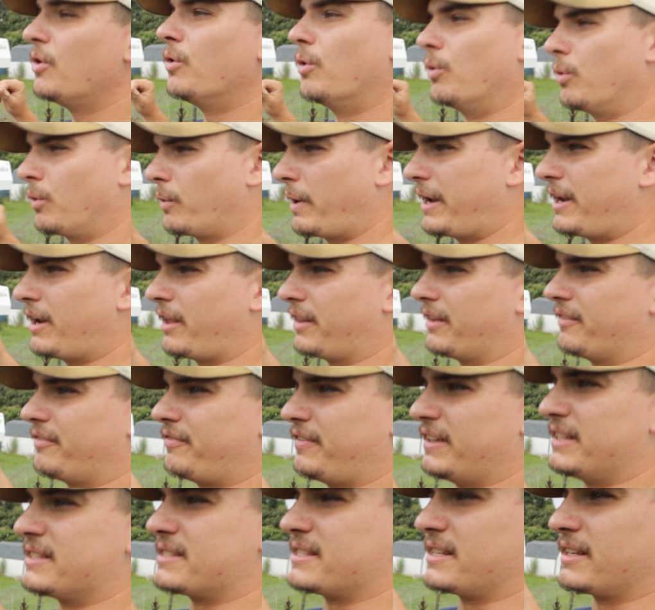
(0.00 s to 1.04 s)
We're waiting on the
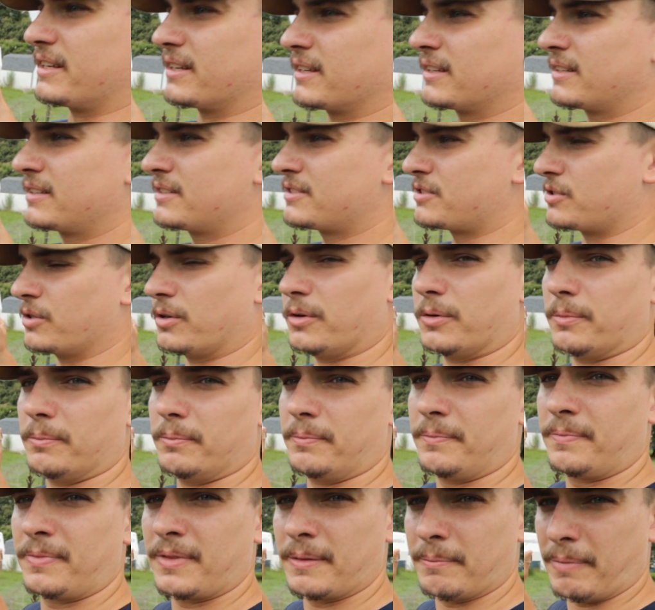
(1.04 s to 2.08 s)
fencing.
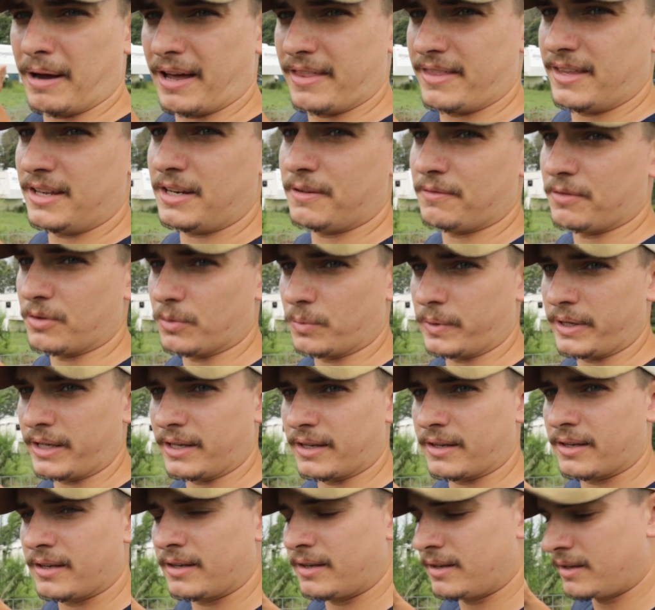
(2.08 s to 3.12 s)
So by the end of the
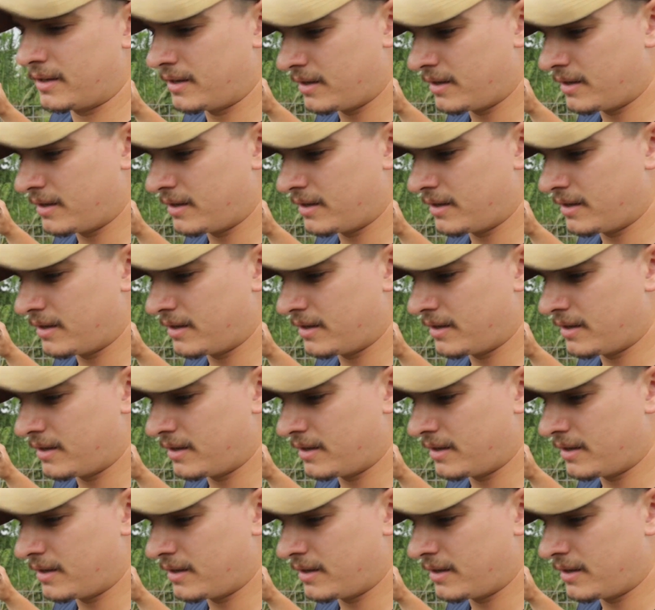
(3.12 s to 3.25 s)
week,